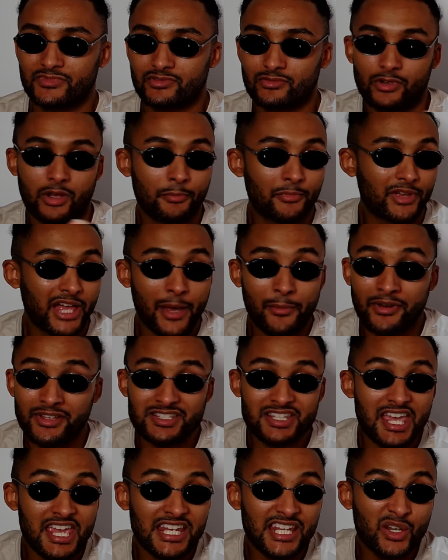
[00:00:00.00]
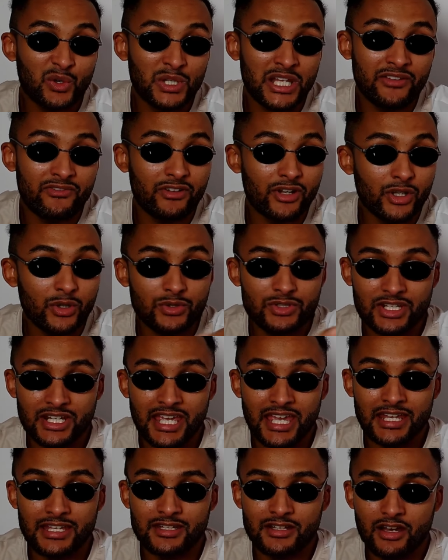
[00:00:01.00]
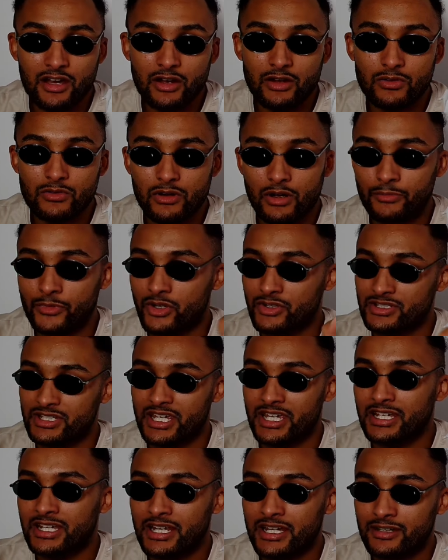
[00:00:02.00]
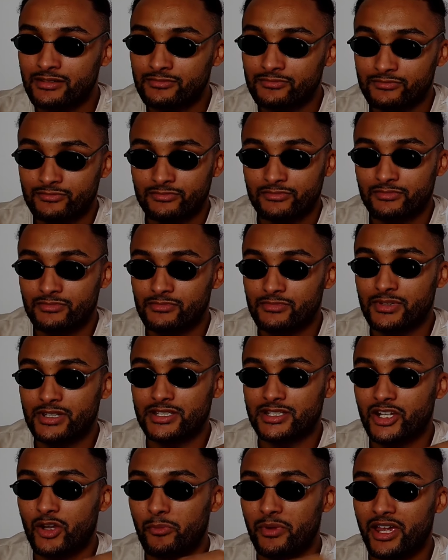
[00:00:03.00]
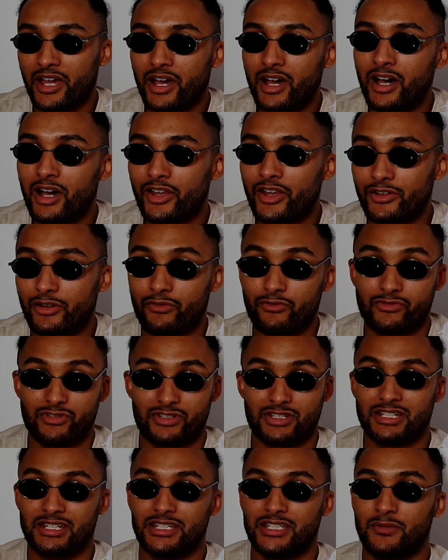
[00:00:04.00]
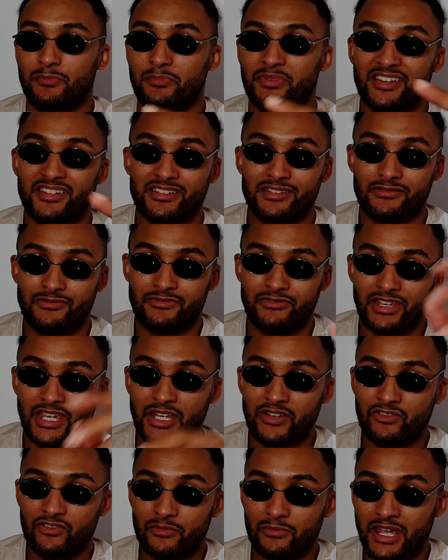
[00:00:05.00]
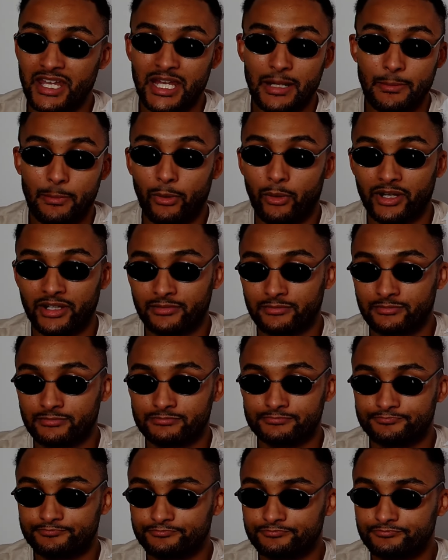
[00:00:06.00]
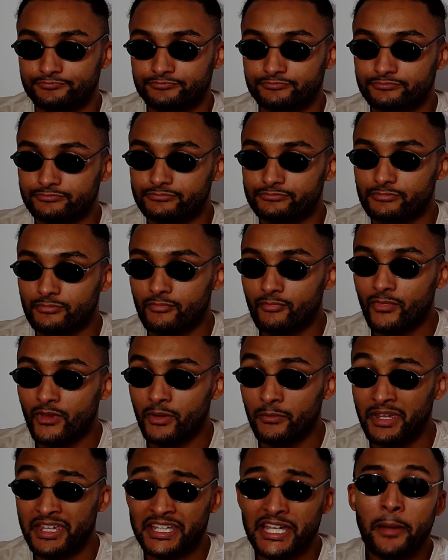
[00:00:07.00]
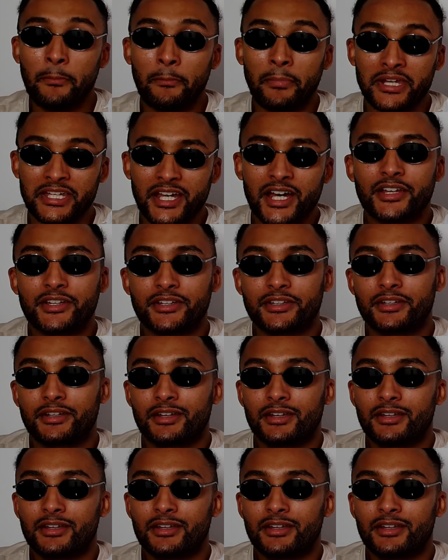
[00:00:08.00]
Am I saying he'll never lose again? No, I'm not saying that. It's going to be hard, obviously, to be undefeated from any point. It can't be done.